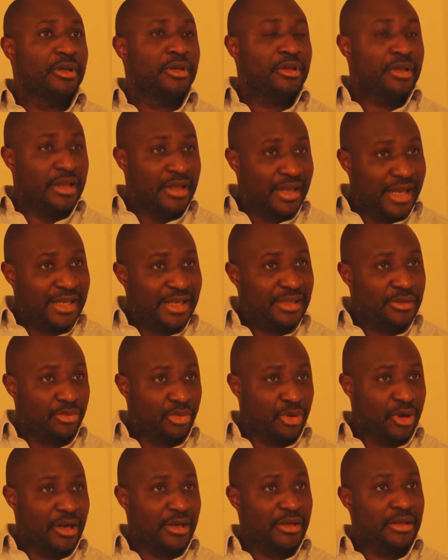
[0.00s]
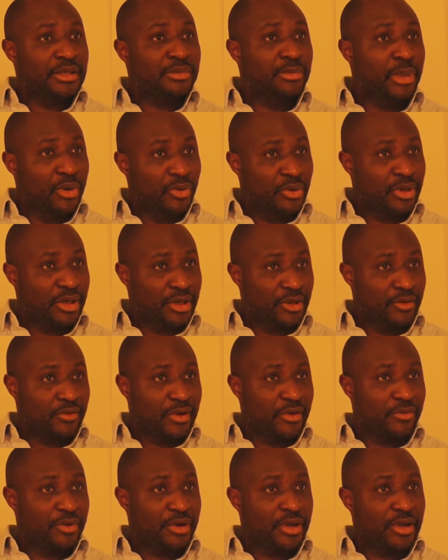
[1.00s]
The next brand is Mahogany of
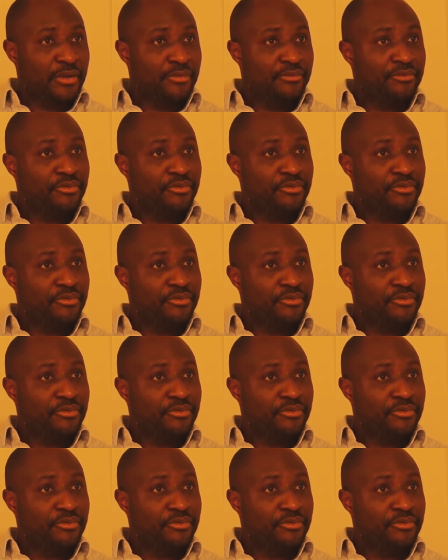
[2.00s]
Africa,